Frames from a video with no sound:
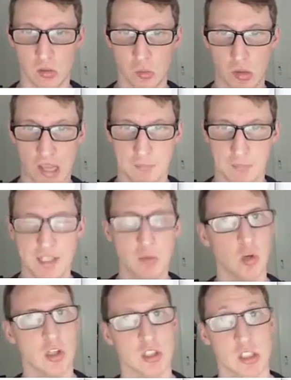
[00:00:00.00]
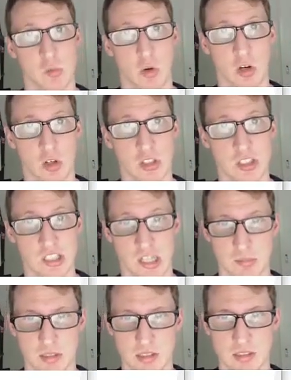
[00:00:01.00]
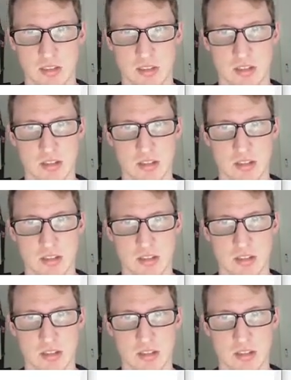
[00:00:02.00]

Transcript: how many words you want on the chapters,